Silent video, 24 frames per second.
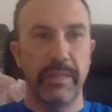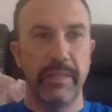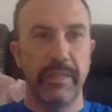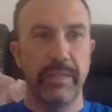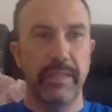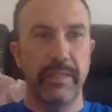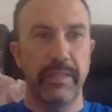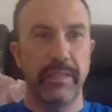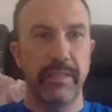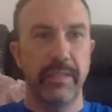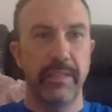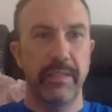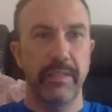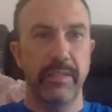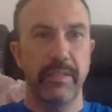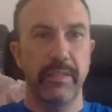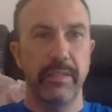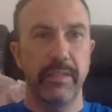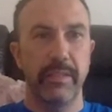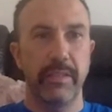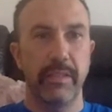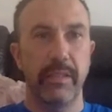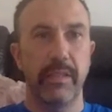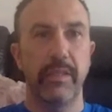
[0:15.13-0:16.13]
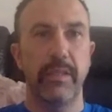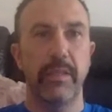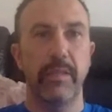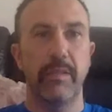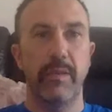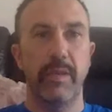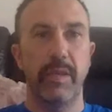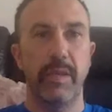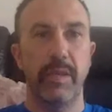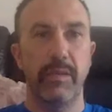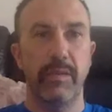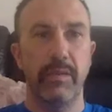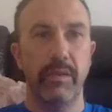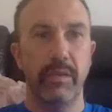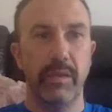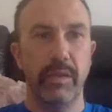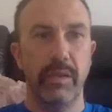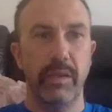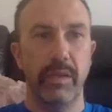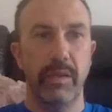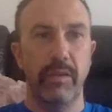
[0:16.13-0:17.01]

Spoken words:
It doesn't. Oh, there we go. I've got a